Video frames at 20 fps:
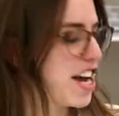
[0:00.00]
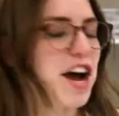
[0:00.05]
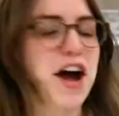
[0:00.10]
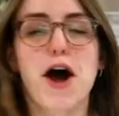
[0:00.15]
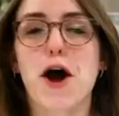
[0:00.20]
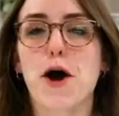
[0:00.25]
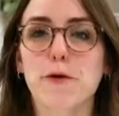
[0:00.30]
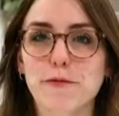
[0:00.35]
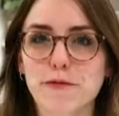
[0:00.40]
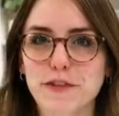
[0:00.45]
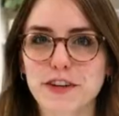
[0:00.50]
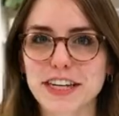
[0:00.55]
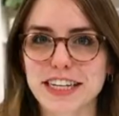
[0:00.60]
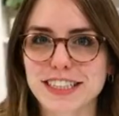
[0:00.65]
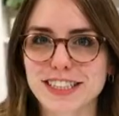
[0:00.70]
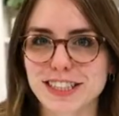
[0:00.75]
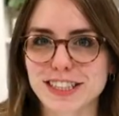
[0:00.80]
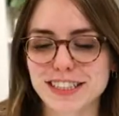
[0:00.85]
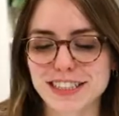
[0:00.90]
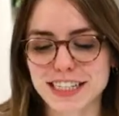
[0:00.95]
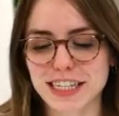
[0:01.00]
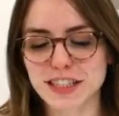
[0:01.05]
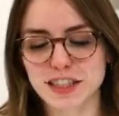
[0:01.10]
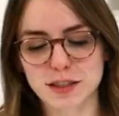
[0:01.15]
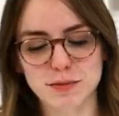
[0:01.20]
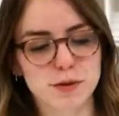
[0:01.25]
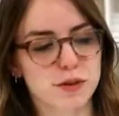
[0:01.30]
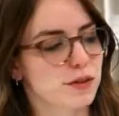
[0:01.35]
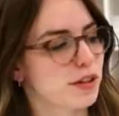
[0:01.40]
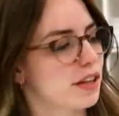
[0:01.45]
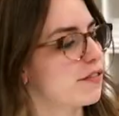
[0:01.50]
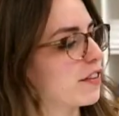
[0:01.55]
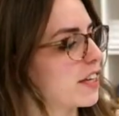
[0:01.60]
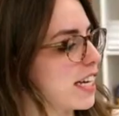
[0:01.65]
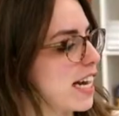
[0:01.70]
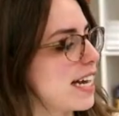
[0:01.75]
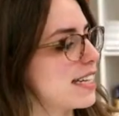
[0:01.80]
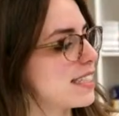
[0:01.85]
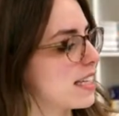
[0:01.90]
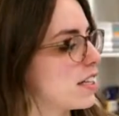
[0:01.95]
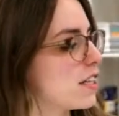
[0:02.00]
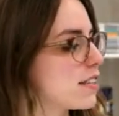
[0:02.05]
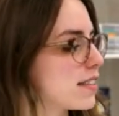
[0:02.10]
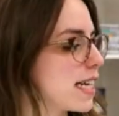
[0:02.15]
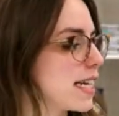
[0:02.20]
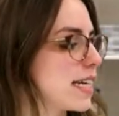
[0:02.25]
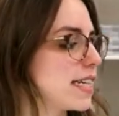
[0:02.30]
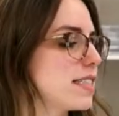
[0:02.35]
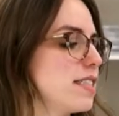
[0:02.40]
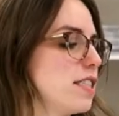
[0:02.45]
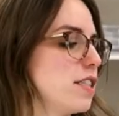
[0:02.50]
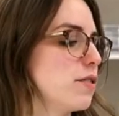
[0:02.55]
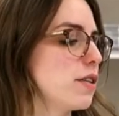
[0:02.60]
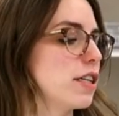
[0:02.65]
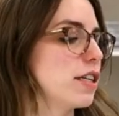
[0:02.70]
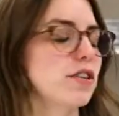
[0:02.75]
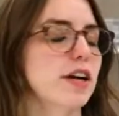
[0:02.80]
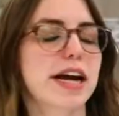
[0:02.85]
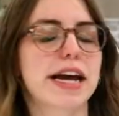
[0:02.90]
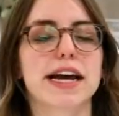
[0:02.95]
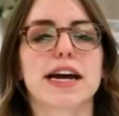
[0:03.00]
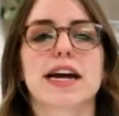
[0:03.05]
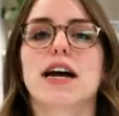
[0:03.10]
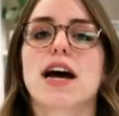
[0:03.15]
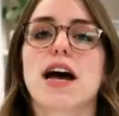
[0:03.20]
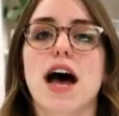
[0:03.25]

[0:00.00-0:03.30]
Hopefully it should stitch smoothly for you guys. It looks like it's doing great.